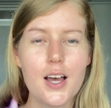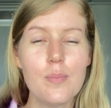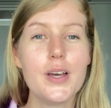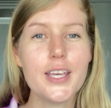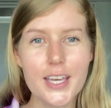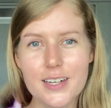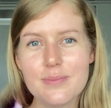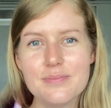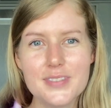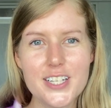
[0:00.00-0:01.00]
Again,
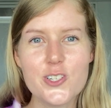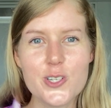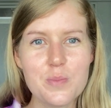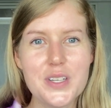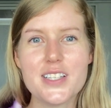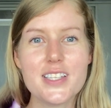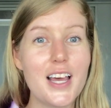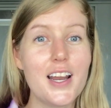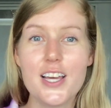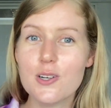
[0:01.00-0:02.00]
it just means
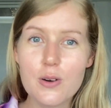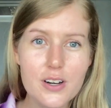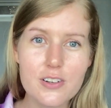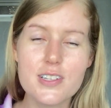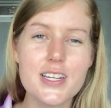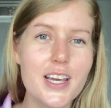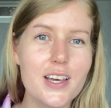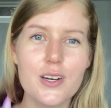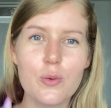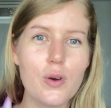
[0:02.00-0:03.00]
that I don't
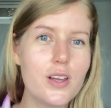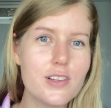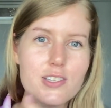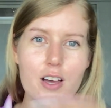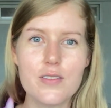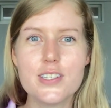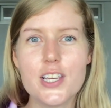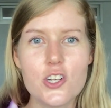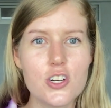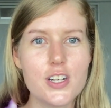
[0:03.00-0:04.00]
understand where this
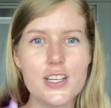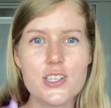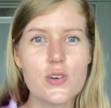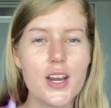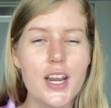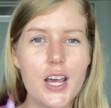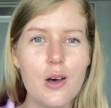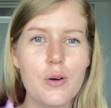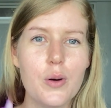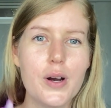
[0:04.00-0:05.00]
conversation is right
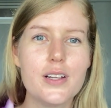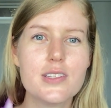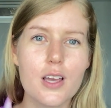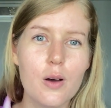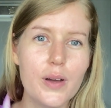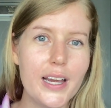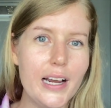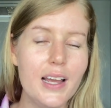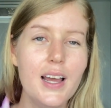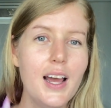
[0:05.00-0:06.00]
now or where it's
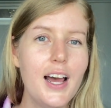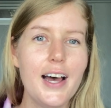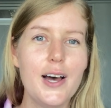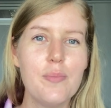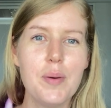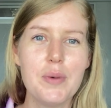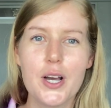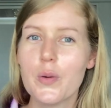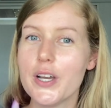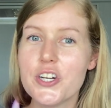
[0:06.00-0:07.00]
going. I'm
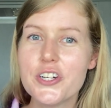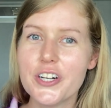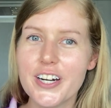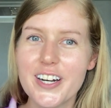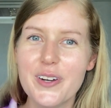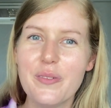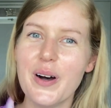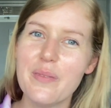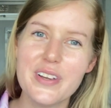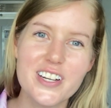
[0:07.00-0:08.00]
not quite sure
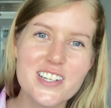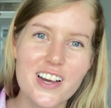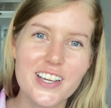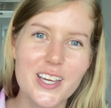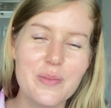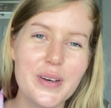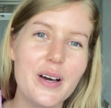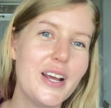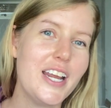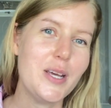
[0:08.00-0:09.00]
what we are talking
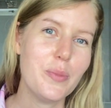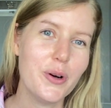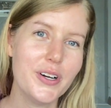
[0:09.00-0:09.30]
about anymore.